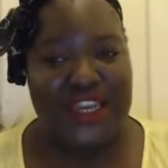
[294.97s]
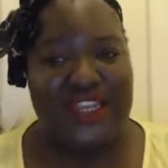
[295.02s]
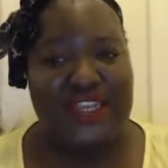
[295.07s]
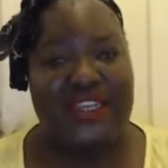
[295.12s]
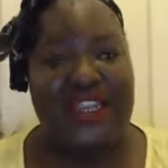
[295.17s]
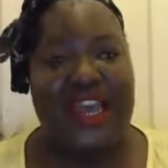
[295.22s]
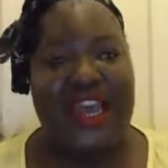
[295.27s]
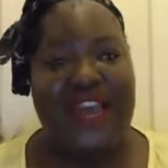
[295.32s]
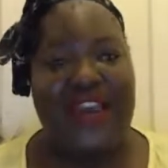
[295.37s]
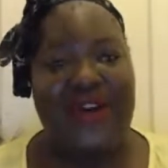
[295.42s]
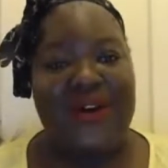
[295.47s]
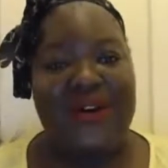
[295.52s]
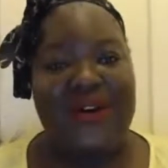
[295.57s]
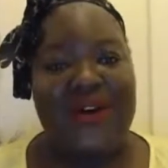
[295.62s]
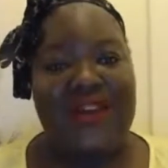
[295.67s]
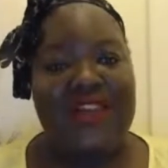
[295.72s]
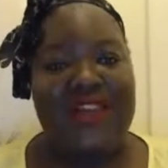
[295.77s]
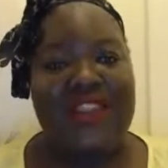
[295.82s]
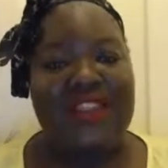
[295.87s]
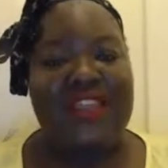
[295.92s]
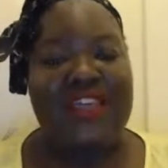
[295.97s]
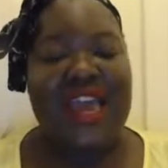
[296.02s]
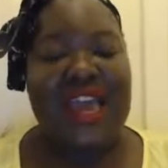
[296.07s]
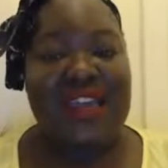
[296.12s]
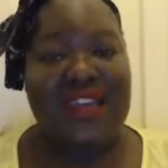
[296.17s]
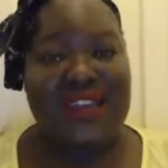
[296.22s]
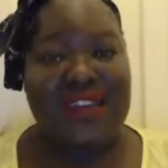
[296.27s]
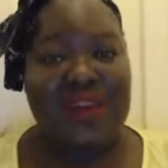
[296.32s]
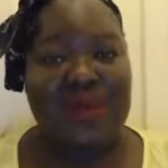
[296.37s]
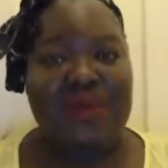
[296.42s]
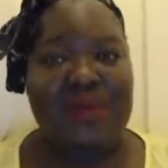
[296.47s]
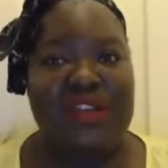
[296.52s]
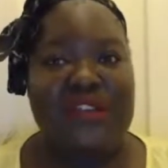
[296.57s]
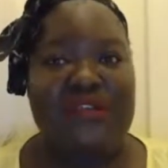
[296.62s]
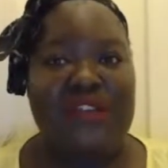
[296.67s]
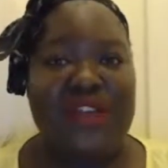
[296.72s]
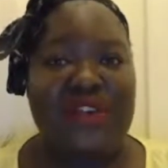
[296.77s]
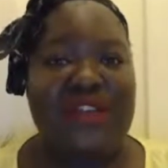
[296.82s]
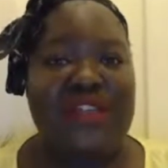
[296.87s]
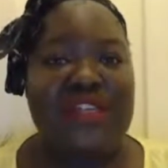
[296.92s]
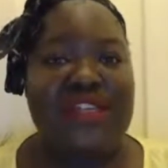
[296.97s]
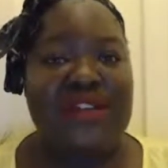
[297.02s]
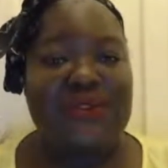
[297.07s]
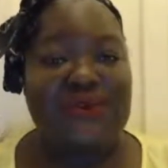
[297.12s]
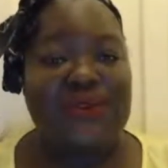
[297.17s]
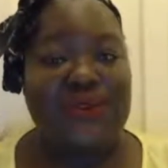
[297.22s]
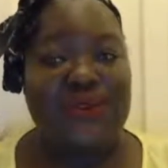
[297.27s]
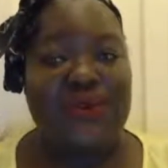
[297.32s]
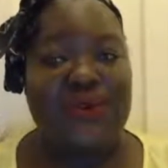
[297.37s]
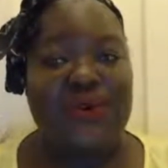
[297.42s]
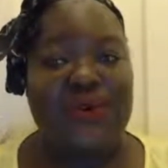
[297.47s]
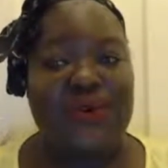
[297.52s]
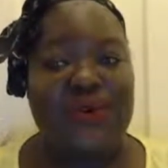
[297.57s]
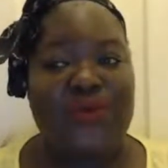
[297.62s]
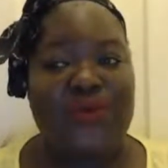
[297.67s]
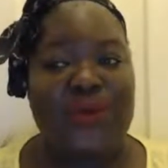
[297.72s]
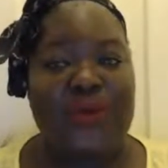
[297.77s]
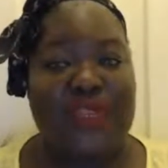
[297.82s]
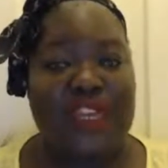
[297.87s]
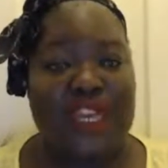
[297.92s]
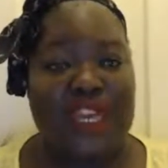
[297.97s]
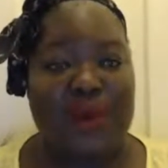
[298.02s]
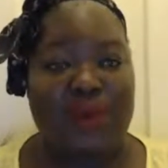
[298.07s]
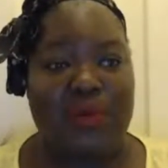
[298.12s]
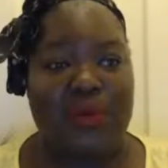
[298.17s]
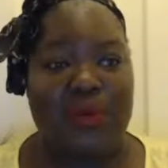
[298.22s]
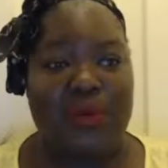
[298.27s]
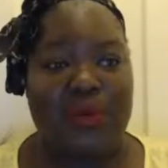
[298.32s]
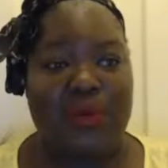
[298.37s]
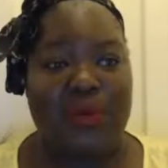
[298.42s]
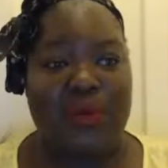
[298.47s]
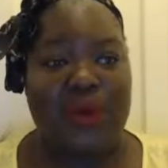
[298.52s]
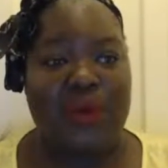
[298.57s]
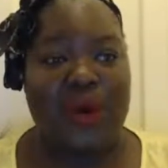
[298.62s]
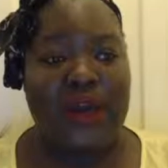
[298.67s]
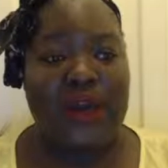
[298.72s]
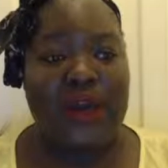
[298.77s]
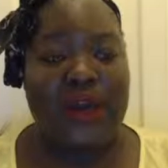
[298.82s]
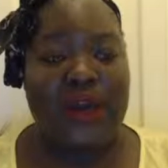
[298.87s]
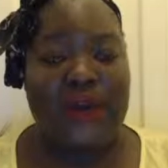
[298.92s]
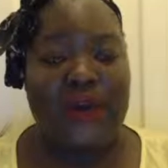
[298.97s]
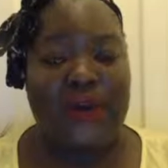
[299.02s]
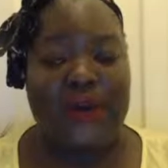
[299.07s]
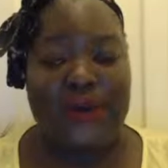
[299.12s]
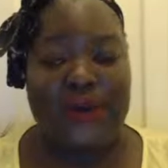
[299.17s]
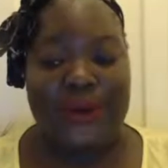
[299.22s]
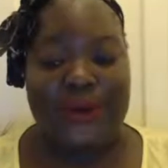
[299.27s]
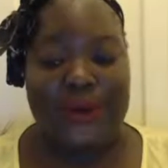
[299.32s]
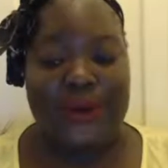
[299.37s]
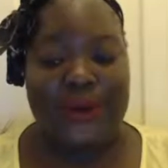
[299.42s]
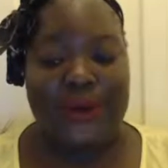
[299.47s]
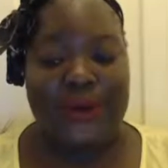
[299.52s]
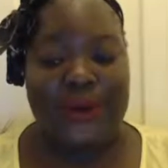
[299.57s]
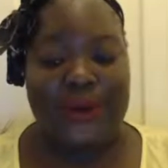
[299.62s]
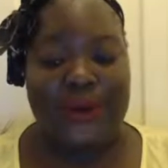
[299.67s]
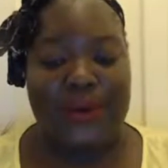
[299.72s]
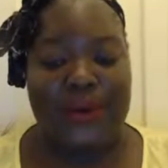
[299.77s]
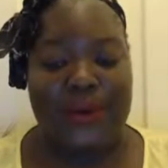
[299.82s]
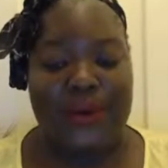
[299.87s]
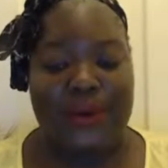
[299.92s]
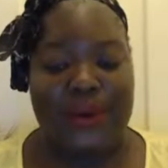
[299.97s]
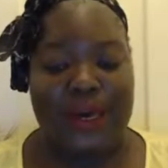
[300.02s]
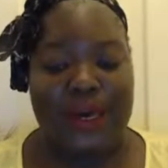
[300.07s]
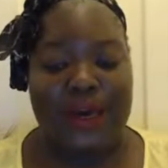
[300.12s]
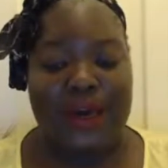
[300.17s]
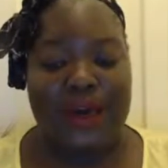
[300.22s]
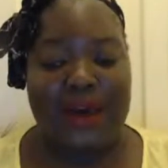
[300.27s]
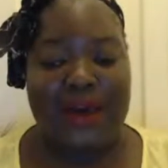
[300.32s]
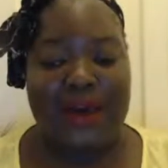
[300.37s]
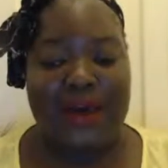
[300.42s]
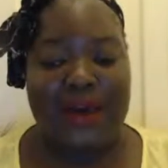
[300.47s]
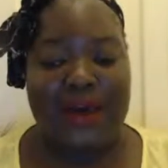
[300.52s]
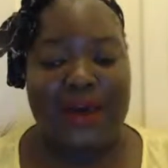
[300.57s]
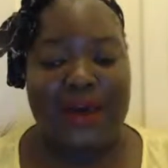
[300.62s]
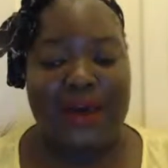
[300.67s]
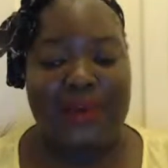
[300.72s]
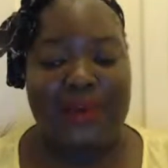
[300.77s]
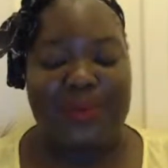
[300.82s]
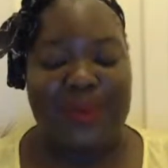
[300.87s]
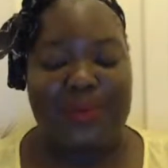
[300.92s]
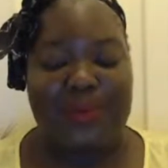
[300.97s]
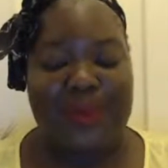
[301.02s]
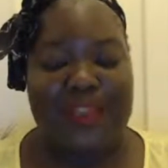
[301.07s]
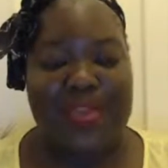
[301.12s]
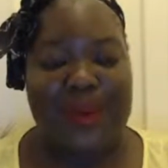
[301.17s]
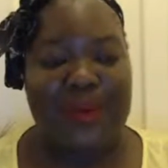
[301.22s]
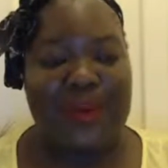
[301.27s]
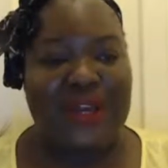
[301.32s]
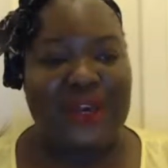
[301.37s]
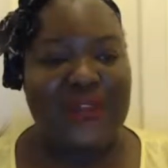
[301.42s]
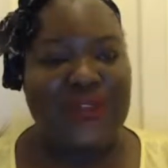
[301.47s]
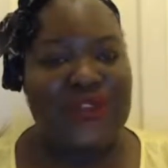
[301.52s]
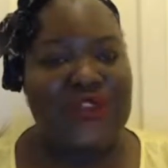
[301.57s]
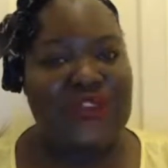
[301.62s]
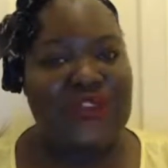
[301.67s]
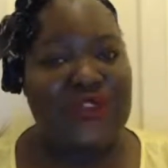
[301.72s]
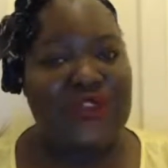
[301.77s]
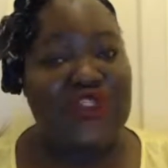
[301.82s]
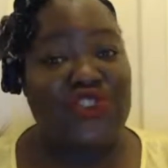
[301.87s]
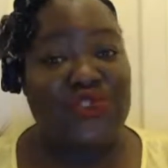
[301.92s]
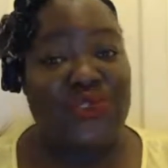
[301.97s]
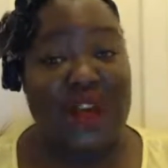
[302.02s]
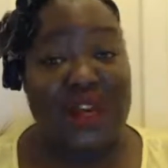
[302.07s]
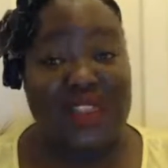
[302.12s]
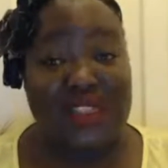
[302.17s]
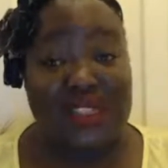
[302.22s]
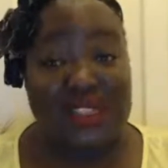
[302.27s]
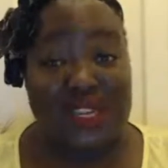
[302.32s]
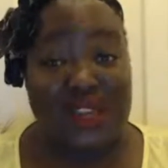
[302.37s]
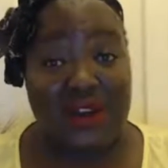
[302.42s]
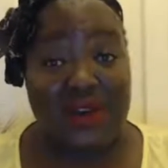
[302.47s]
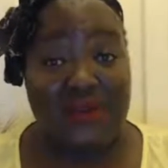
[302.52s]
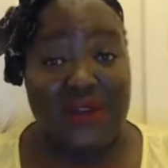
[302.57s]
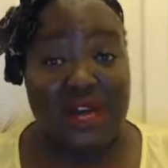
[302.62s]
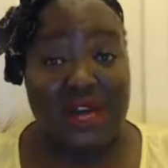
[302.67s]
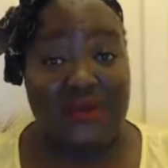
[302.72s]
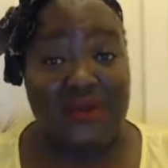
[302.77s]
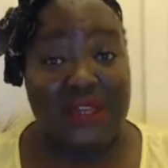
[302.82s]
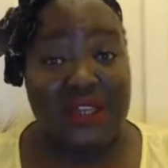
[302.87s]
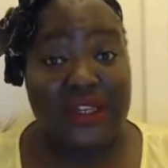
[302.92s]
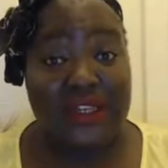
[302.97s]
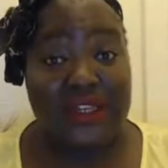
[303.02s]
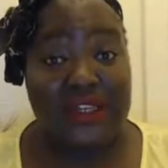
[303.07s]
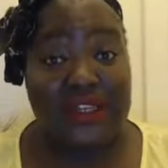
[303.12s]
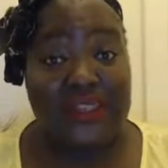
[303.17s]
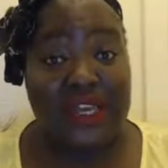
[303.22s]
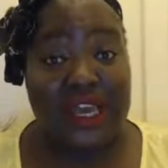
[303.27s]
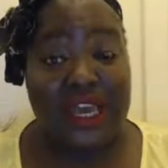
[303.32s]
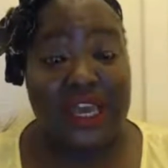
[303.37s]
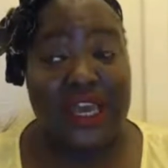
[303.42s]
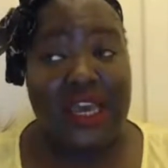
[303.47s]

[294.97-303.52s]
Now, that can be very difficult for people who maybe are not so trusting of others.